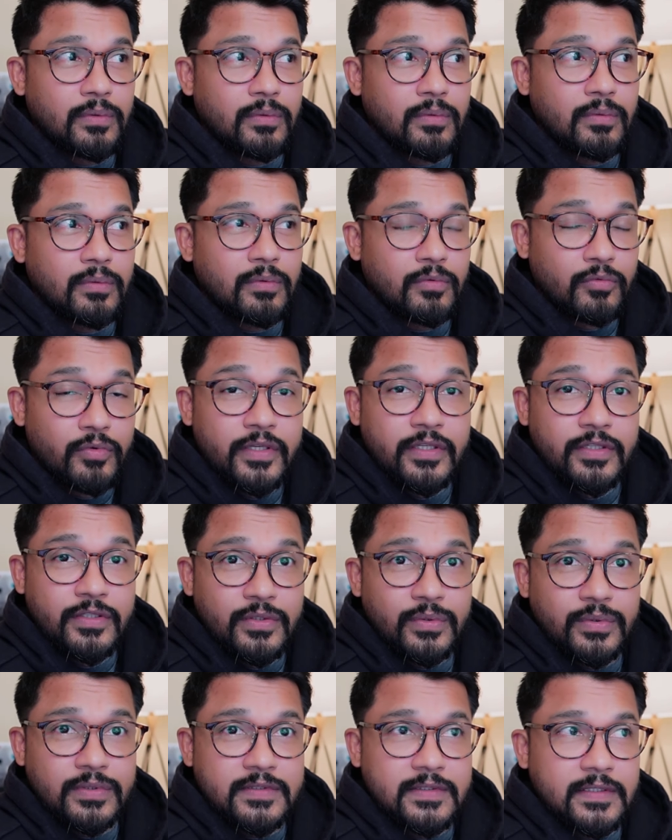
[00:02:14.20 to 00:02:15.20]

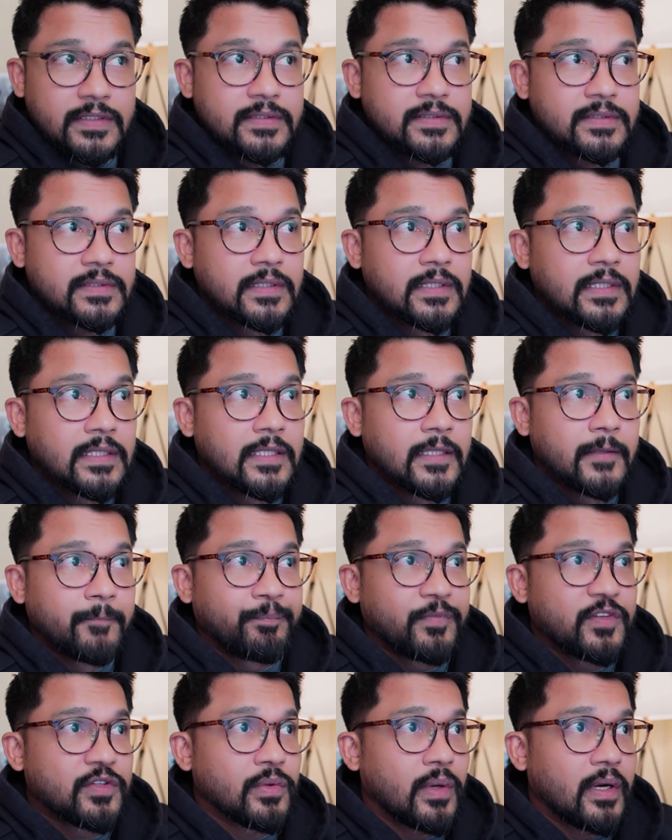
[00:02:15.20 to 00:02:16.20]
reuse this.
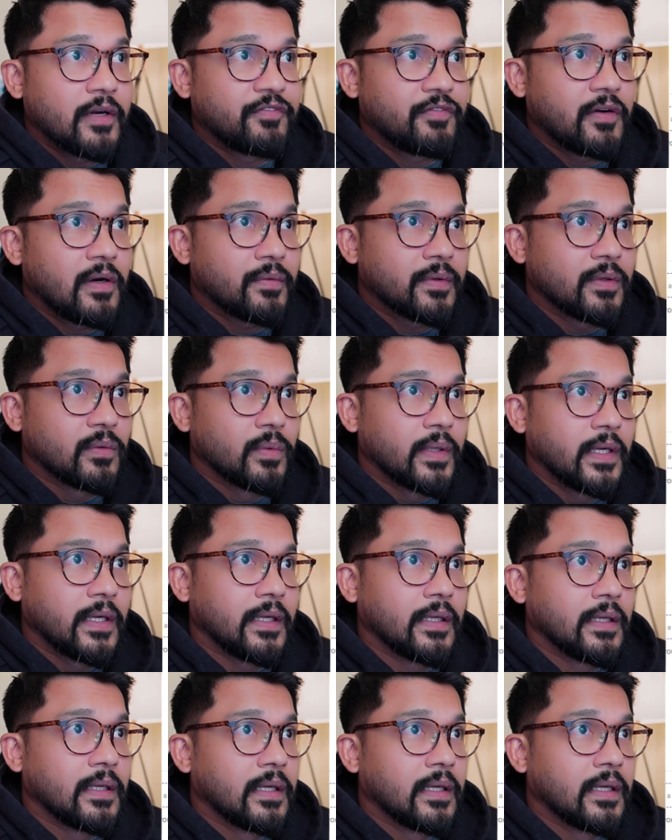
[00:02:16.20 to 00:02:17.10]
So I found a way.